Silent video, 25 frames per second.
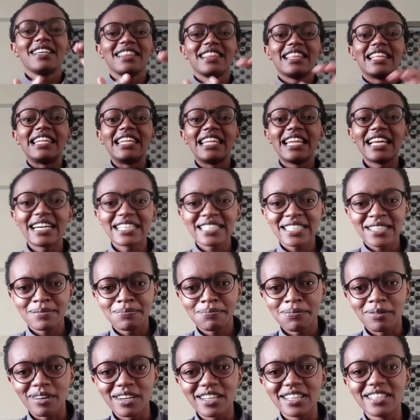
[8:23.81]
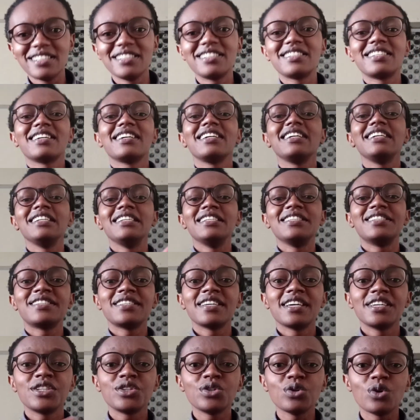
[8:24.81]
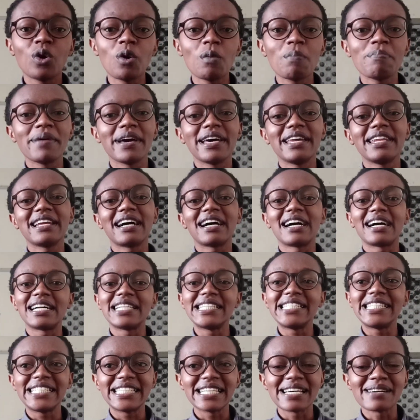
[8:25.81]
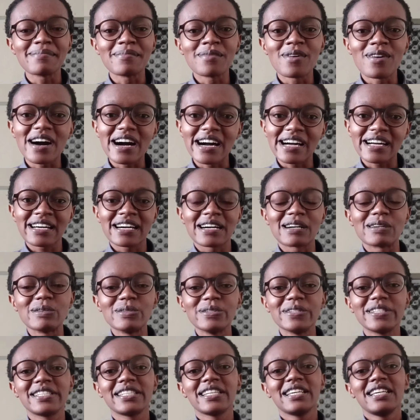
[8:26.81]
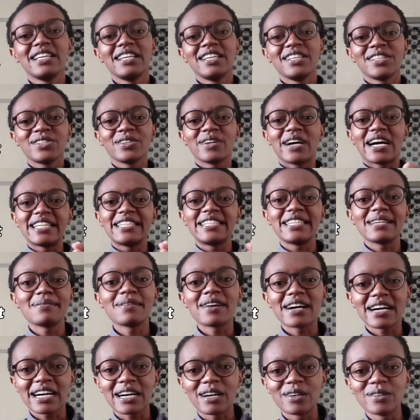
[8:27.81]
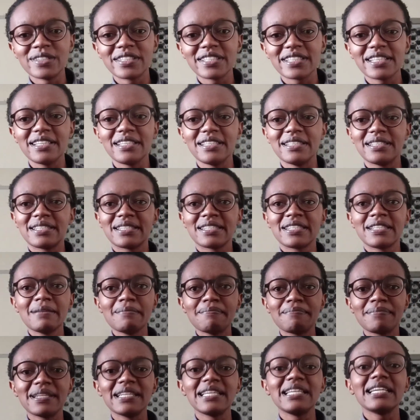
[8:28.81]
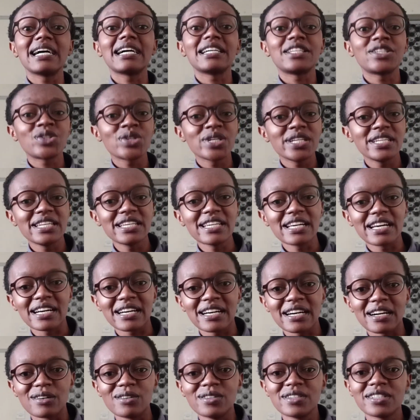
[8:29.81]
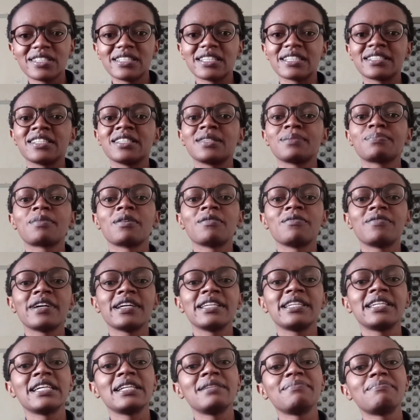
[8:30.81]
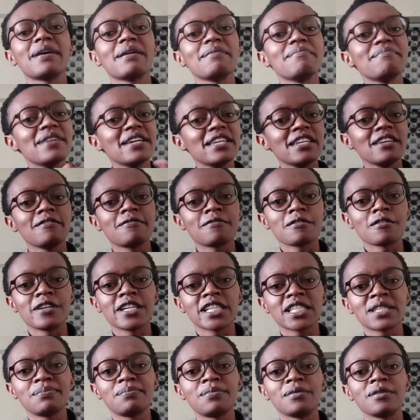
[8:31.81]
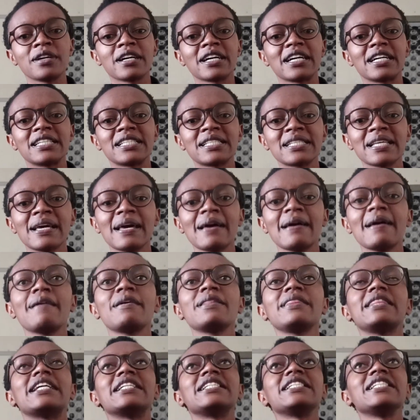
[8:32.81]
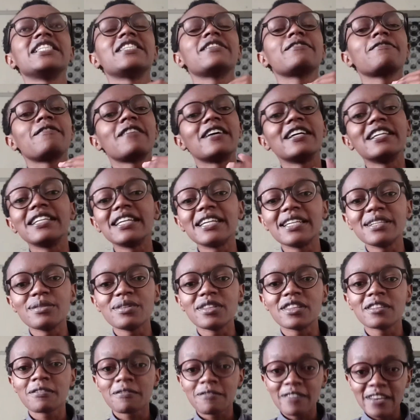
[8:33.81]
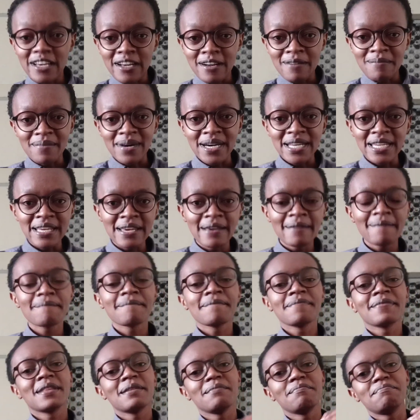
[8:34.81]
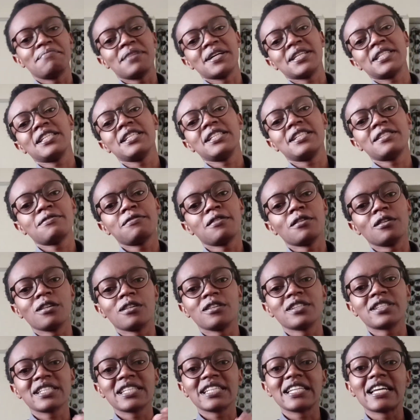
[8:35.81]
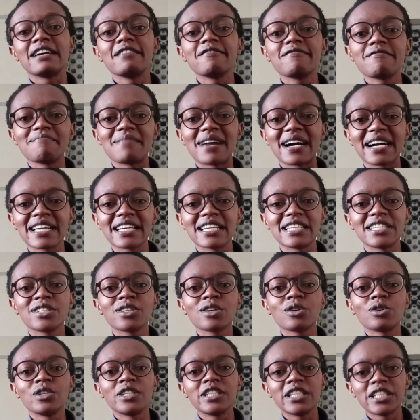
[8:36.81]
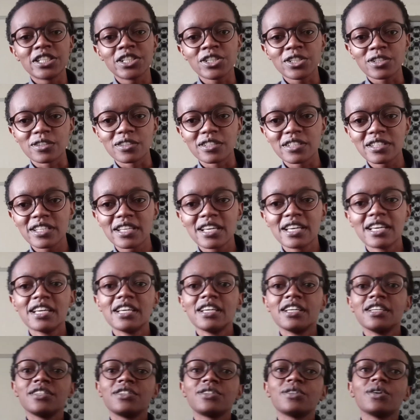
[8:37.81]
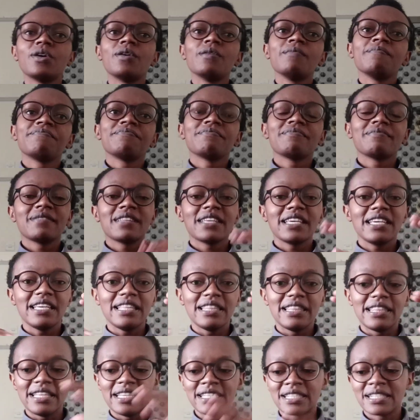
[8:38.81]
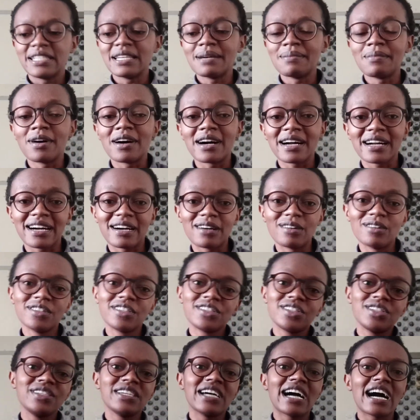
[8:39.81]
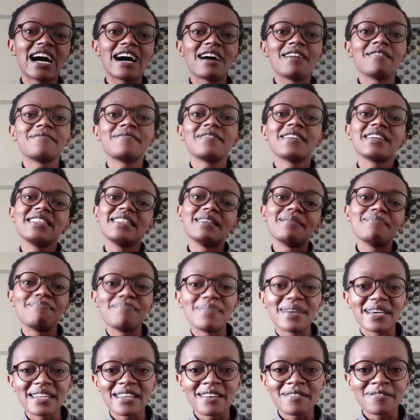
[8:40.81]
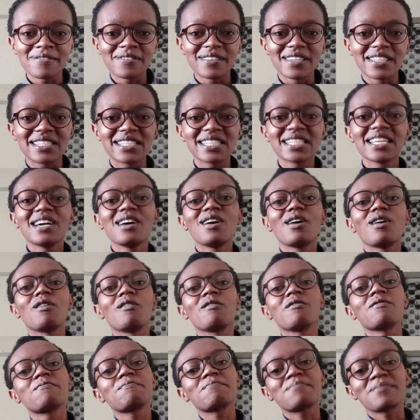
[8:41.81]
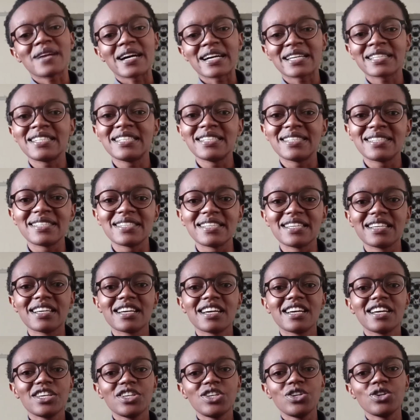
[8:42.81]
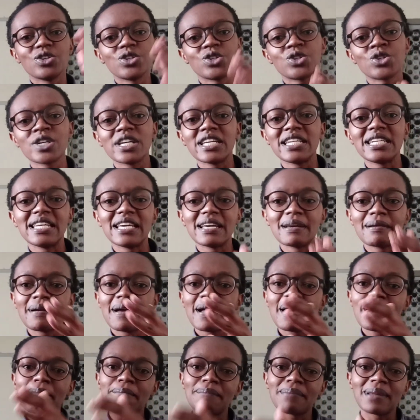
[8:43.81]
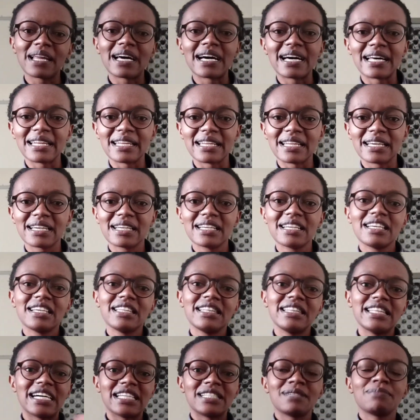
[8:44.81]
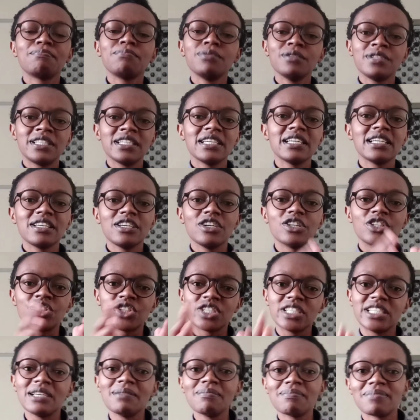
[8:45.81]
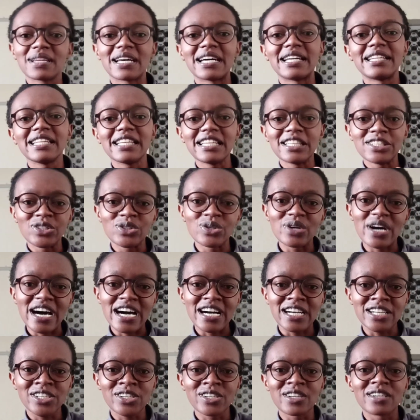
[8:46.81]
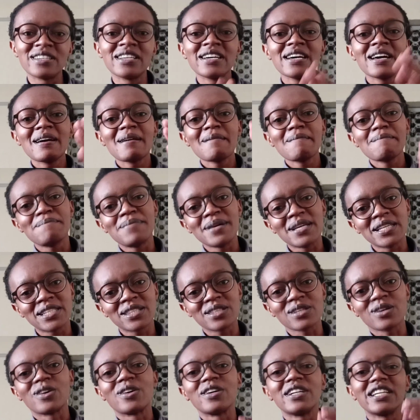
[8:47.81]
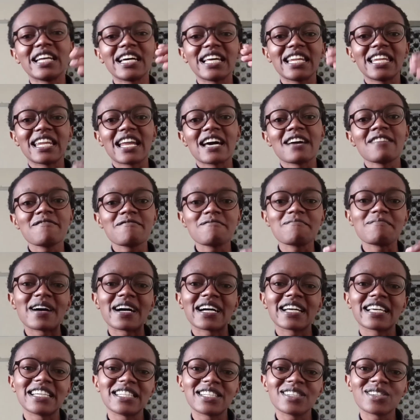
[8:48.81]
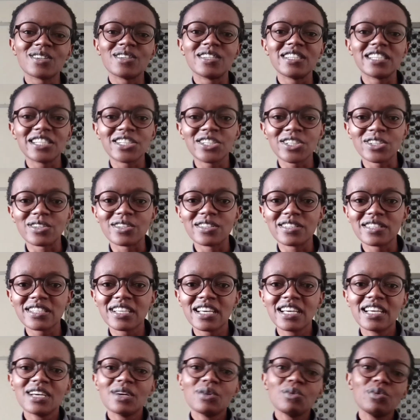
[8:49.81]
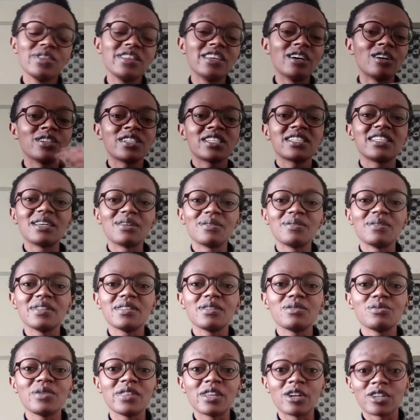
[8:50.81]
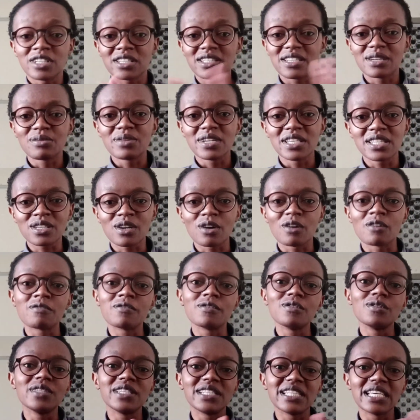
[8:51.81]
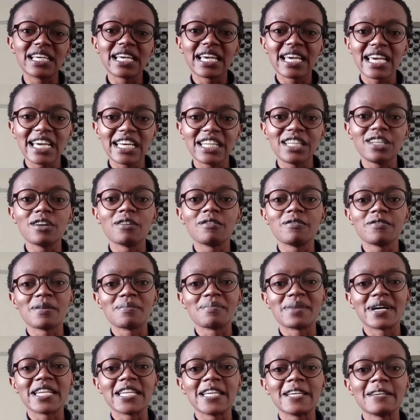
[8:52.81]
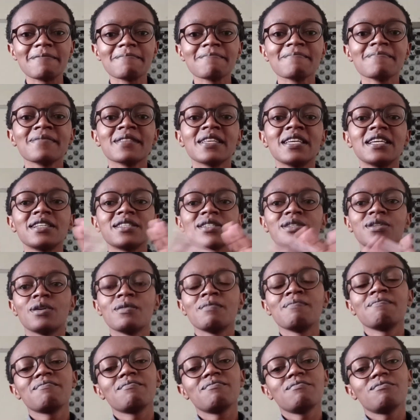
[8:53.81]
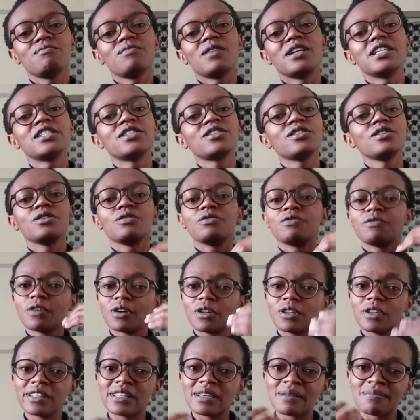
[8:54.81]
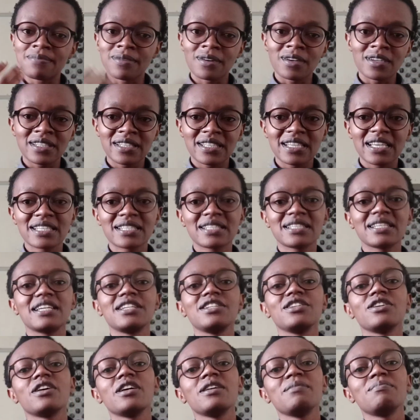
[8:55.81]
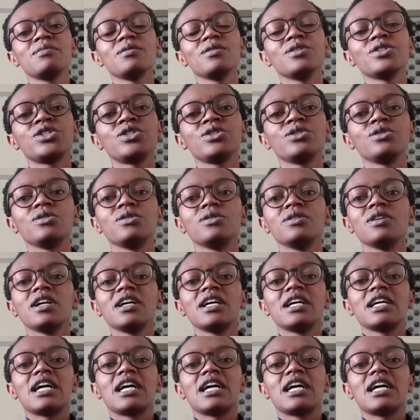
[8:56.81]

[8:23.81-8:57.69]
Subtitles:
The last point is to open a demo account. So a demo account is simply a trading account that is provided by many Forex brokers that is funded with fake money, but it follows live market conditions. So in this demo account, you have the benefits of practicing your trading plan. That's putting your trading plan into action based on live market conditions without the risk of losing any of your money. So once you follow the process and you're able to